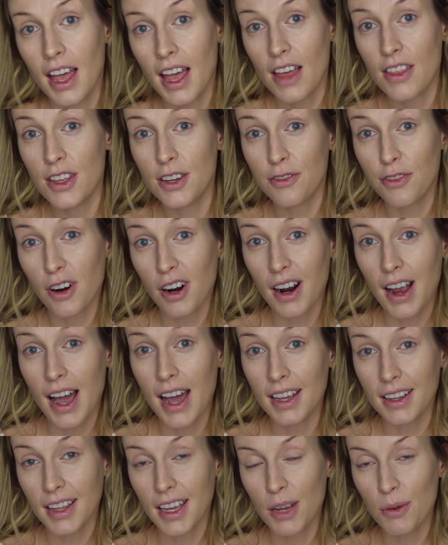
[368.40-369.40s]
And then for our
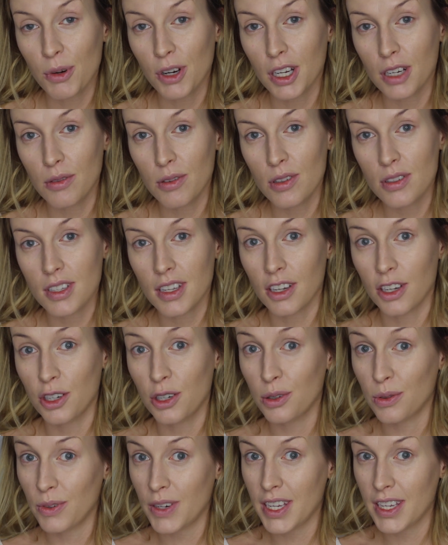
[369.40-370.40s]
highlight, we're gonna be using a
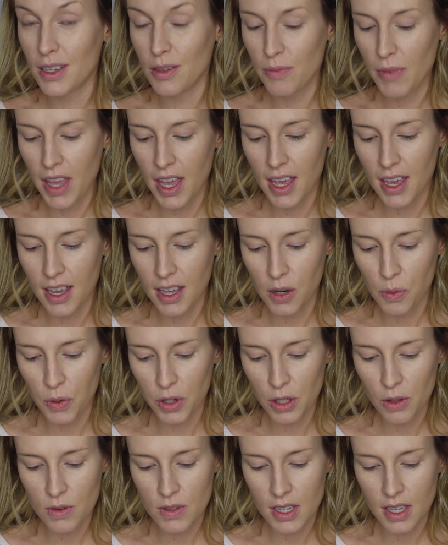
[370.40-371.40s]
cream, and
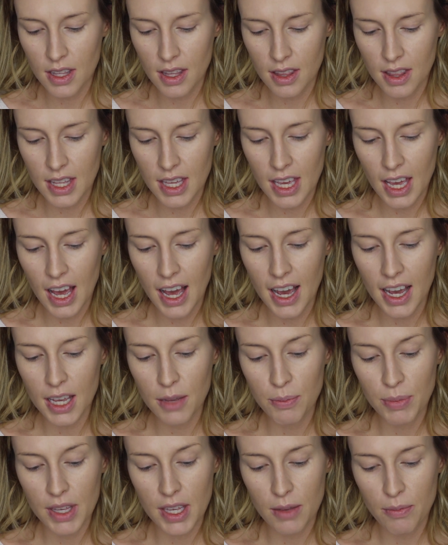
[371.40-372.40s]
we're using the
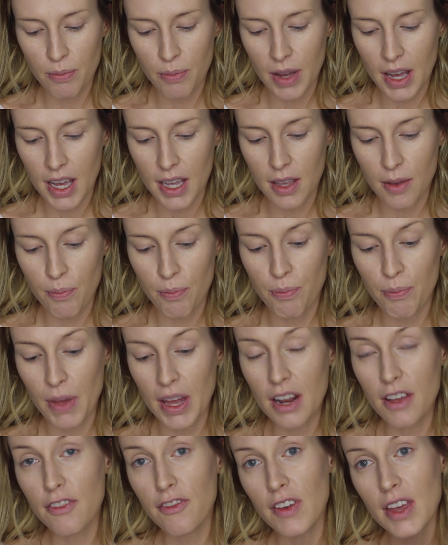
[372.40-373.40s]
High Beam by
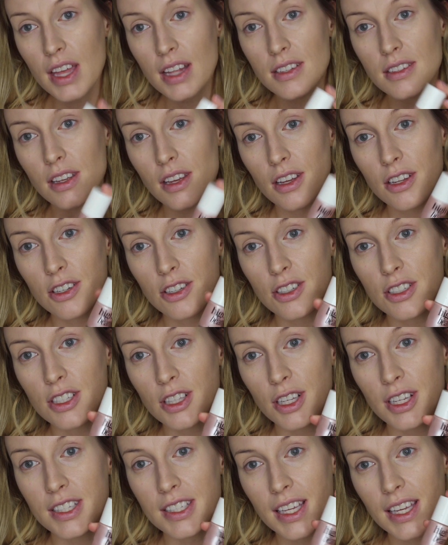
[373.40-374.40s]
Benefit. It just
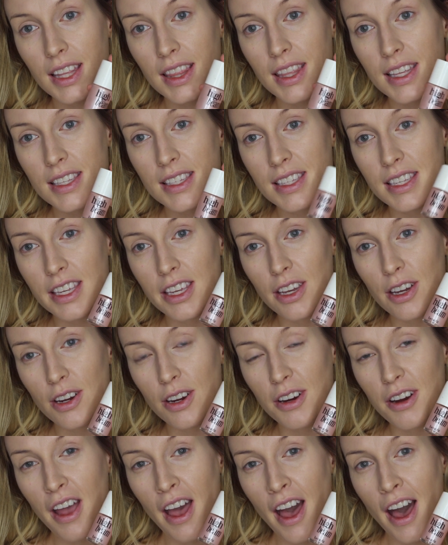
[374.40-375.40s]
looks like this
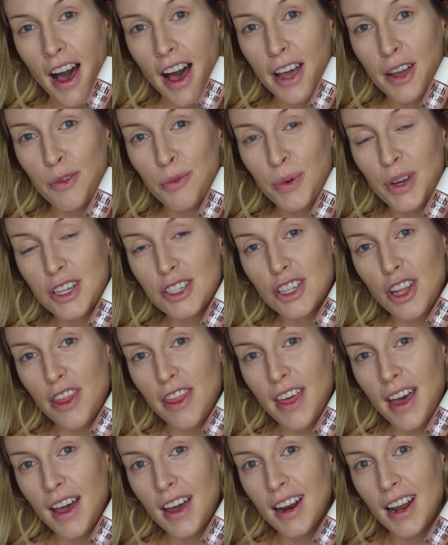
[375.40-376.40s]
here. I wish
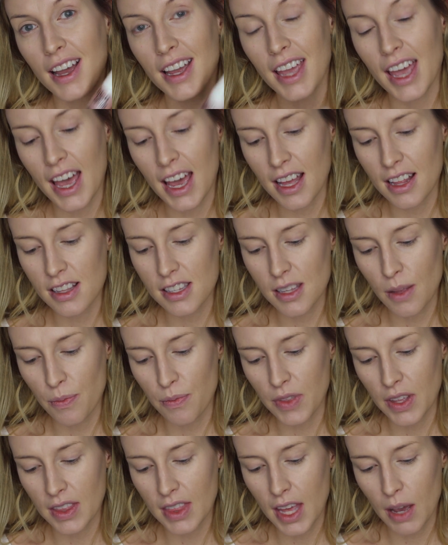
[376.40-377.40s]
that I had
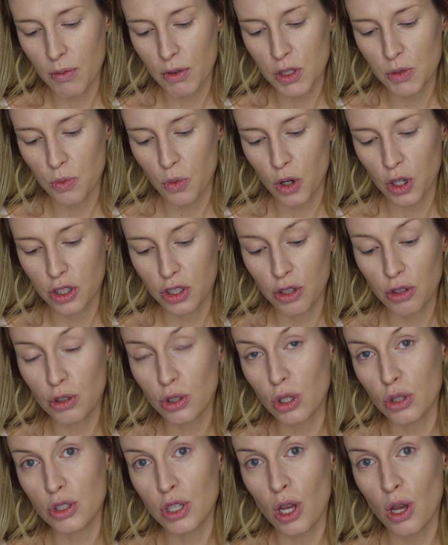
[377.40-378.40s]
something that was more
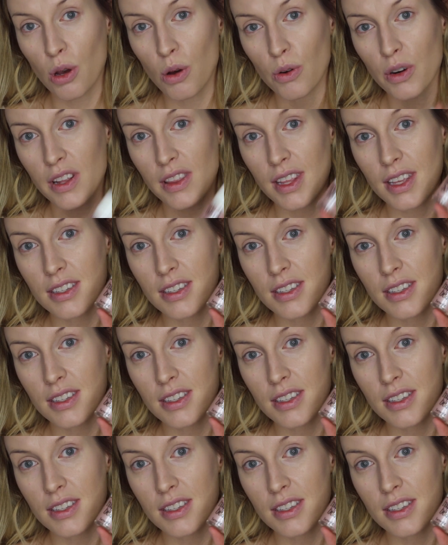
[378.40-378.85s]
neutral toned.